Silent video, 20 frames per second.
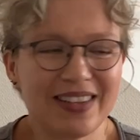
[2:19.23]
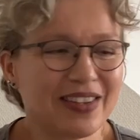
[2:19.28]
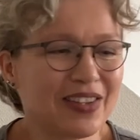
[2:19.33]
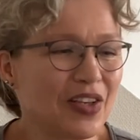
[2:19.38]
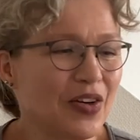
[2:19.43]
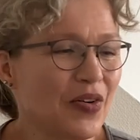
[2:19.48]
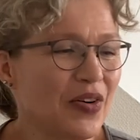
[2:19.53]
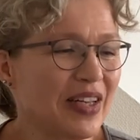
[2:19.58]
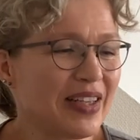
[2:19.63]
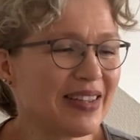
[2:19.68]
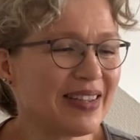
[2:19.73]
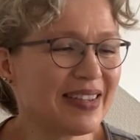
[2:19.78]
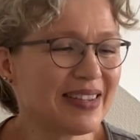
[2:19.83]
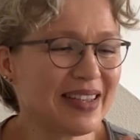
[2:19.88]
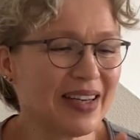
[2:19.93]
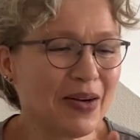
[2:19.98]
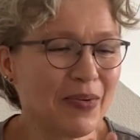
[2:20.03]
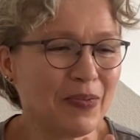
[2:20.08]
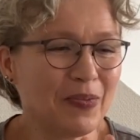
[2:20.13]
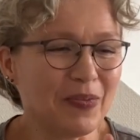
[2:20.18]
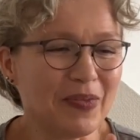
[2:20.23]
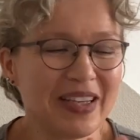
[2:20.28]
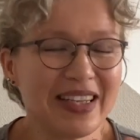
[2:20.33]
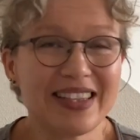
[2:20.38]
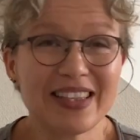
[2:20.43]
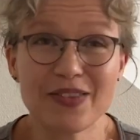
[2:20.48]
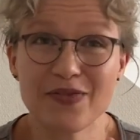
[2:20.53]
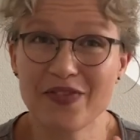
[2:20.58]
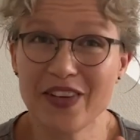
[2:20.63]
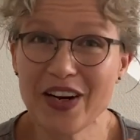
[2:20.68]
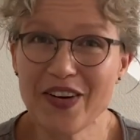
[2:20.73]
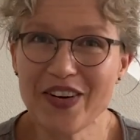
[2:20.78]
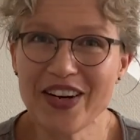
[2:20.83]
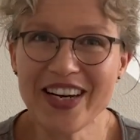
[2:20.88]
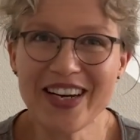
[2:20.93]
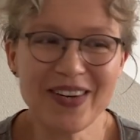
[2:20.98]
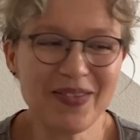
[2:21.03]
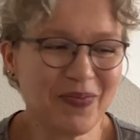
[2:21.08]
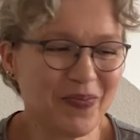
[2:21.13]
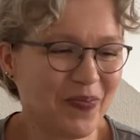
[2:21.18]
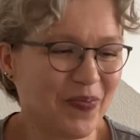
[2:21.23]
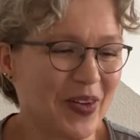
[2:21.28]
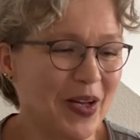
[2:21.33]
So it's very